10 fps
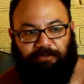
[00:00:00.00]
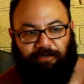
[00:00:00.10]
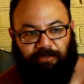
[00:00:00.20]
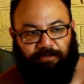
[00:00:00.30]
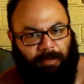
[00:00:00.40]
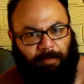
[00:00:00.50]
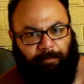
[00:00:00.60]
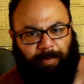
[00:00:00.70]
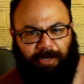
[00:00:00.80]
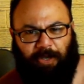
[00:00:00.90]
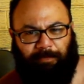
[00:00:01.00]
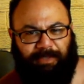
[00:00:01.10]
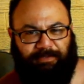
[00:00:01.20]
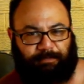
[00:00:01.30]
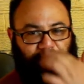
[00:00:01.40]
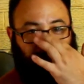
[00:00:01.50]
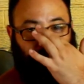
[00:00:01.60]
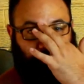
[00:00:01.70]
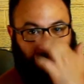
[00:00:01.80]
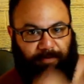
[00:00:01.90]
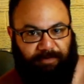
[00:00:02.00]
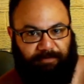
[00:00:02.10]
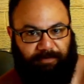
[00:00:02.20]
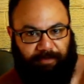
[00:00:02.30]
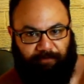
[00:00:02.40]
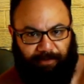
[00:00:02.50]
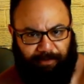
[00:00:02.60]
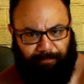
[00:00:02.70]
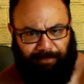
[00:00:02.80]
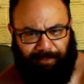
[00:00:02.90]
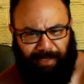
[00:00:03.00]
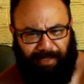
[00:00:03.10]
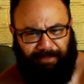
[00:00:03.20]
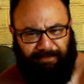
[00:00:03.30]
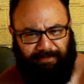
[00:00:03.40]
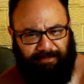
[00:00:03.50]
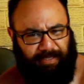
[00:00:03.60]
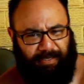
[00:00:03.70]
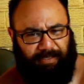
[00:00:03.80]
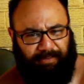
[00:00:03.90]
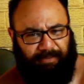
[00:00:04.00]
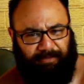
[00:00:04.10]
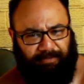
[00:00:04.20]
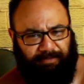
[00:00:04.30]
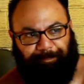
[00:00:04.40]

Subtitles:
And by no means am I the kind of person that really plans anything,